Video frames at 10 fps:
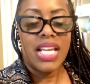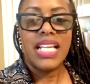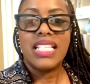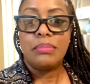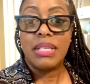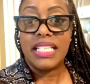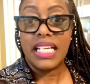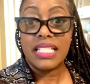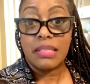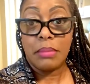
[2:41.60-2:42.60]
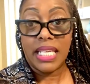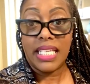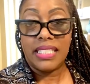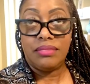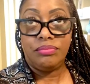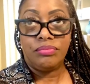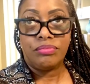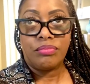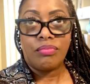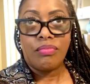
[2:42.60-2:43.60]
it's been done to me.
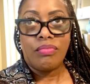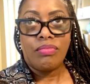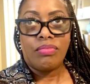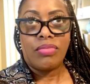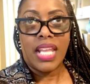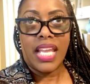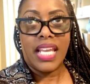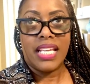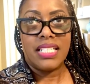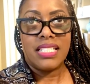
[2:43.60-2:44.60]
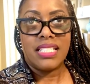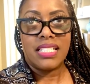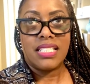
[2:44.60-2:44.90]
And